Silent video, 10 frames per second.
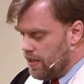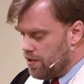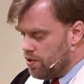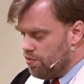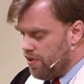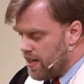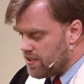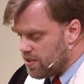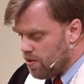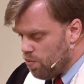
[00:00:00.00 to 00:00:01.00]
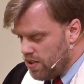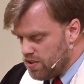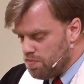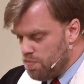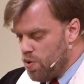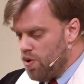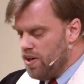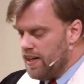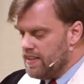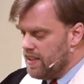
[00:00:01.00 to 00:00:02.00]
to rest once more
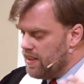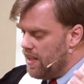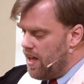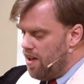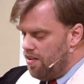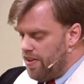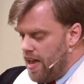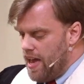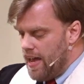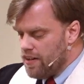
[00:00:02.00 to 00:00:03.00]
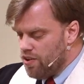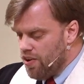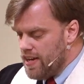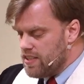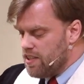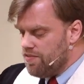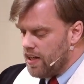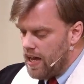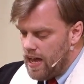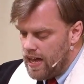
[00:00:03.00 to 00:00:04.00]
in the love and grace of the
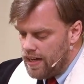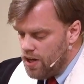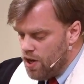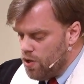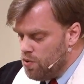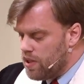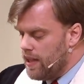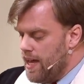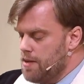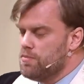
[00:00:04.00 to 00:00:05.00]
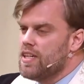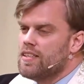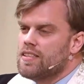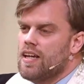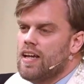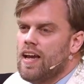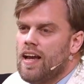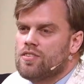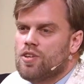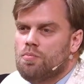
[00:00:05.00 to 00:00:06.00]
God who claims us
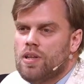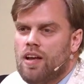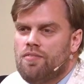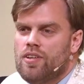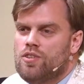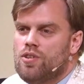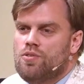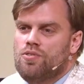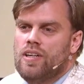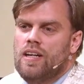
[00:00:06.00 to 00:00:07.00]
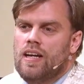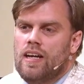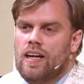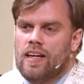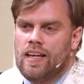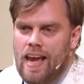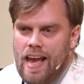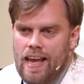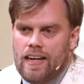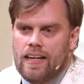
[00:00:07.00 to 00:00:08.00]
as her beloved children
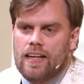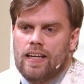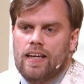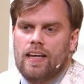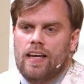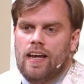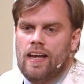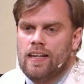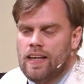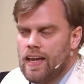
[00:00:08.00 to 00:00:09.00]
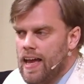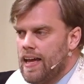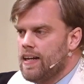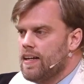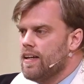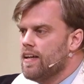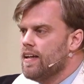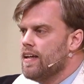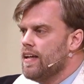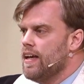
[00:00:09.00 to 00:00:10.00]
again and again
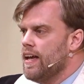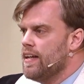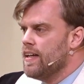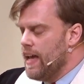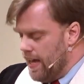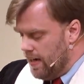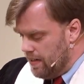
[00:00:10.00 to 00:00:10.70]
and again.